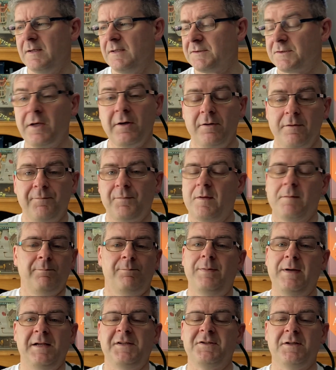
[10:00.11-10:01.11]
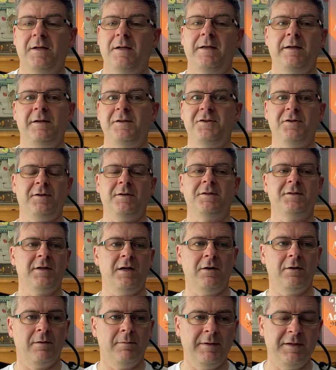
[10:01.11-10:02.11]
So basically, as you can
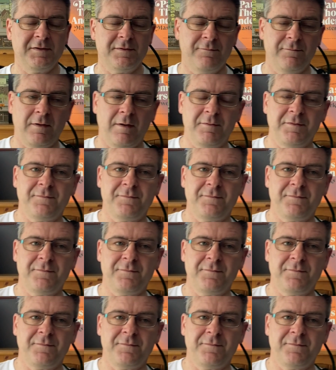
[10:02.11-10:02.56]
tell, I was